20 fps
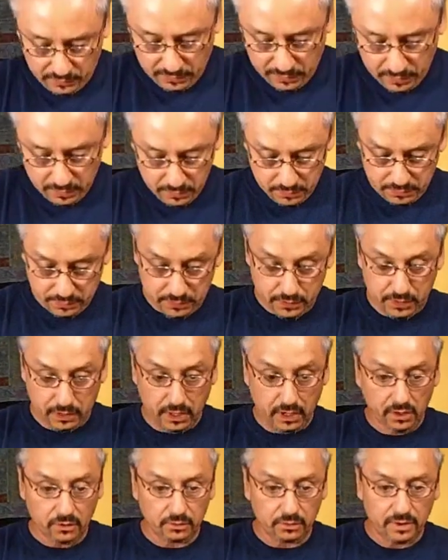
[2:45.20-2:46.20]
Whew.
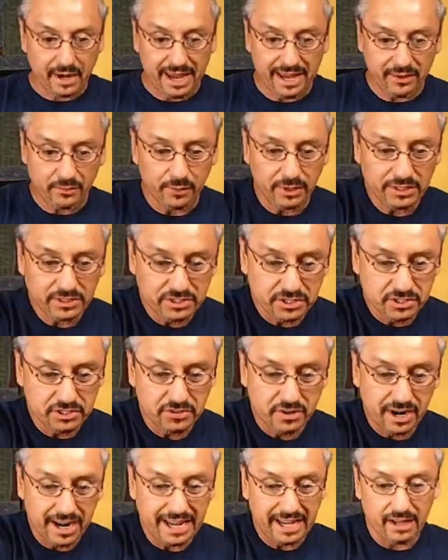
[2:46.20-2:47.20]
All right, which to
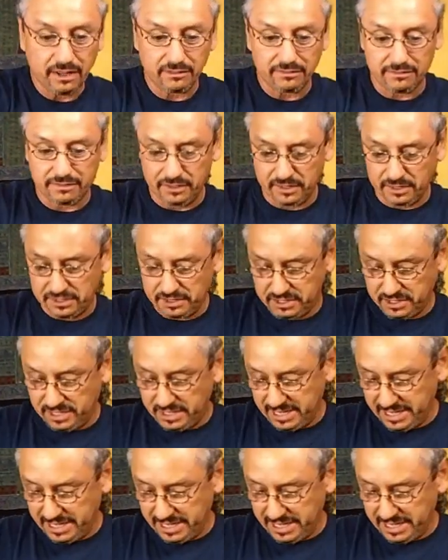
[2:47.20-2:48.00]
try out first?